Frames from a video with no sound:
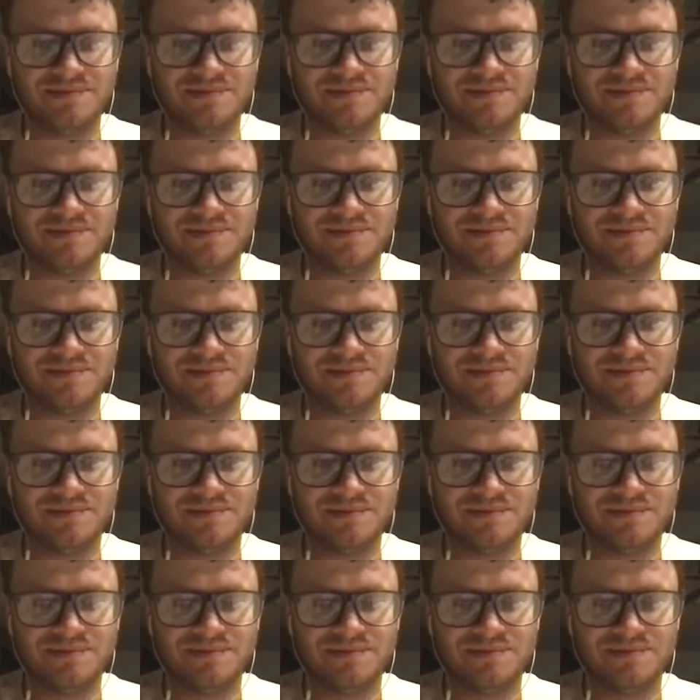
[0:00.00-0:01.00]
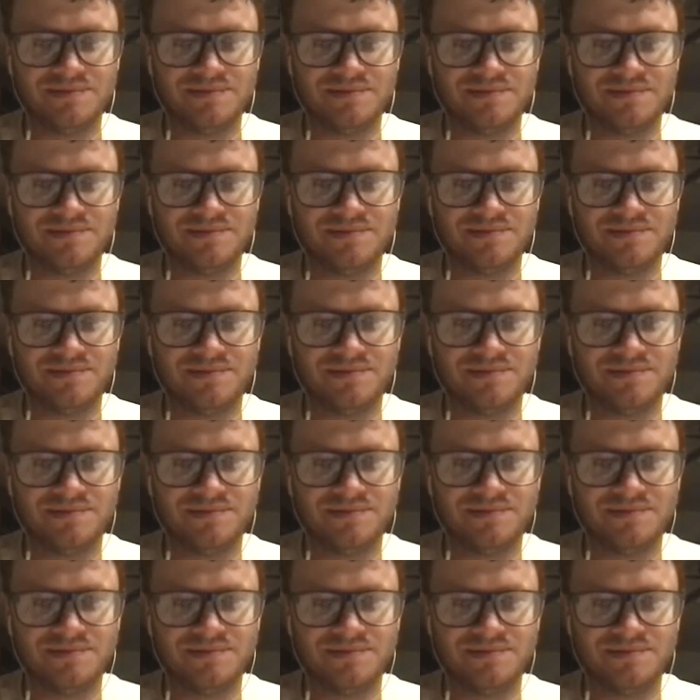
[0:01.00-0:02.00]

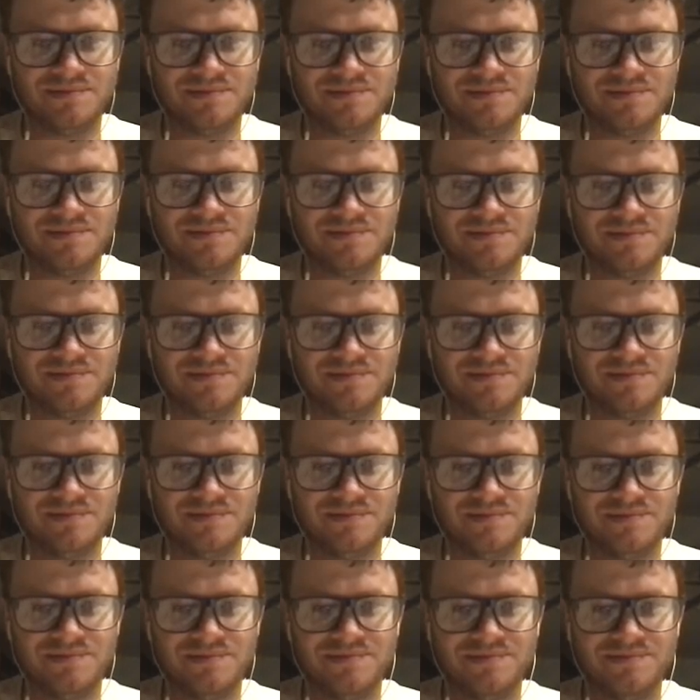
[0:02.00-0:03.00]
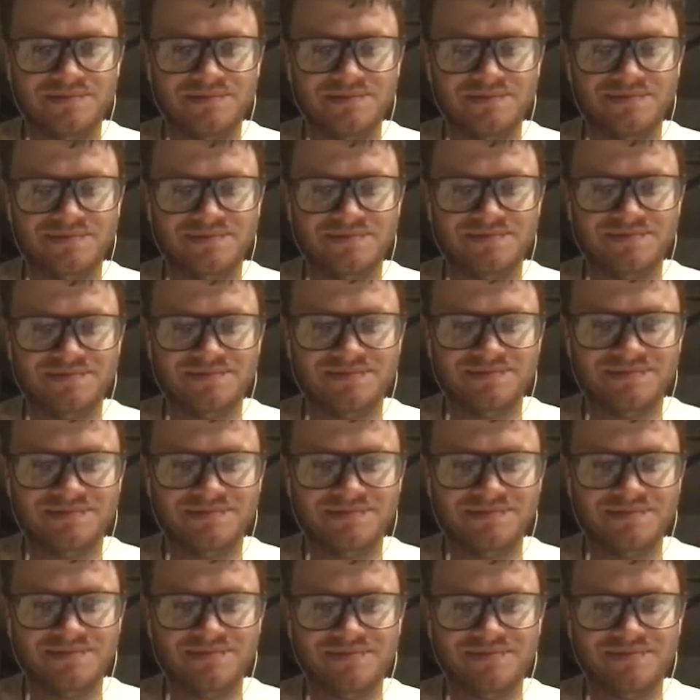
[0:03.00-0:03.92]
(not speaking)